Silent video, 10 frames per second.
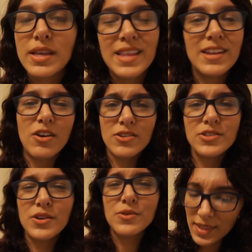And then
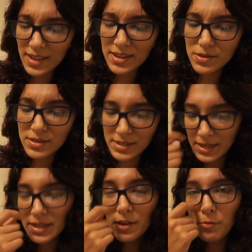also, it
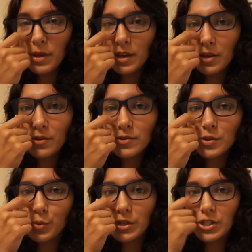did give me a huge
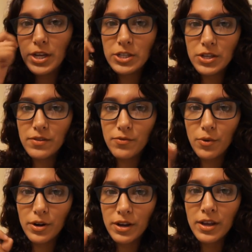appreciation
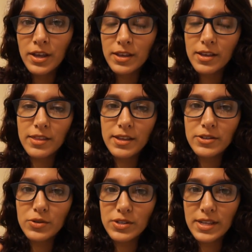for
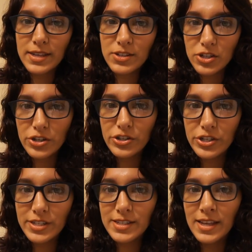cathedrals and
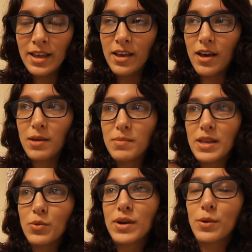churches.
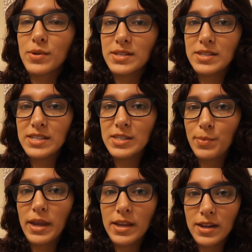Like when I went to
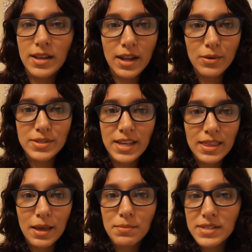Spain and I was
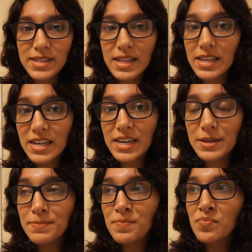at that
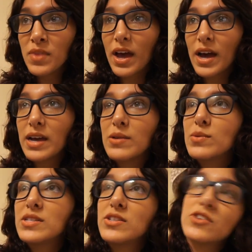basilica, I
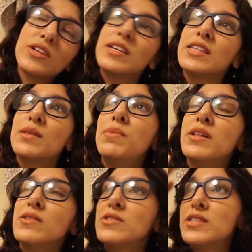was looking at the
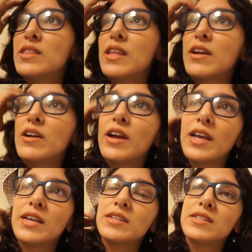pillars in there
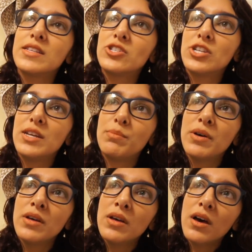and the shape
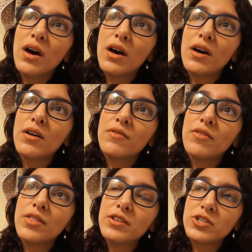of
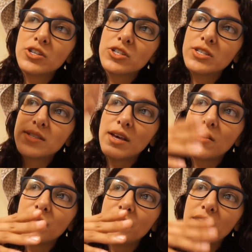the church
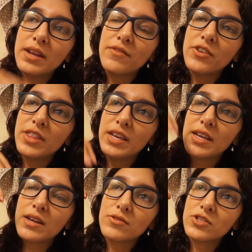itself and everything,
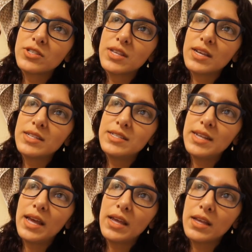and I was just like,
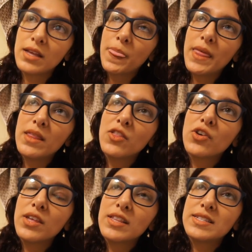dang. And
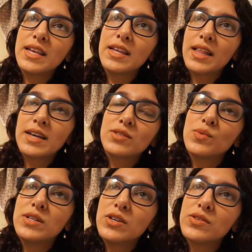looking at the stained glass
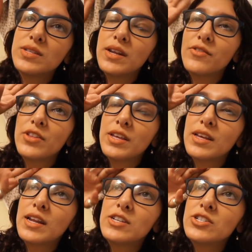windows and everything,
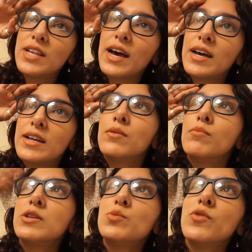and I just had
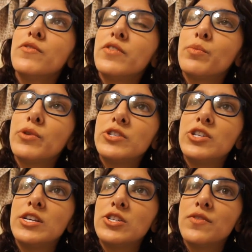much more of an
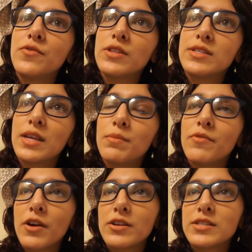appreciation for this type of
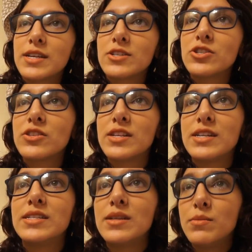architecture than I
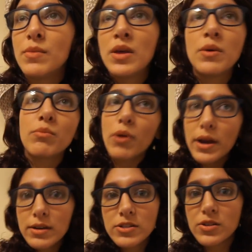did
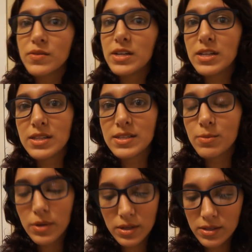prior to reading this book.